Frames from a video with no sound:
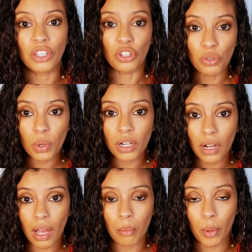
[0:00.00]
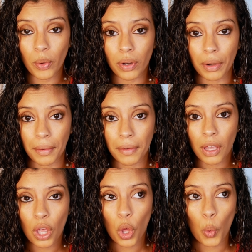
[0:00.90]
You are not born
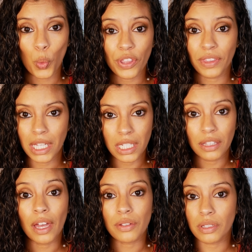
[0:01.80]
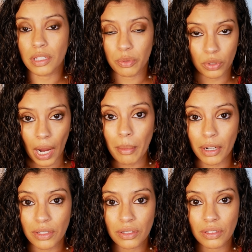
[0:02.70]
with 90,000
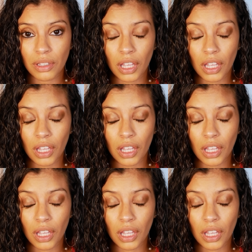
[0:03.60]
subscribers.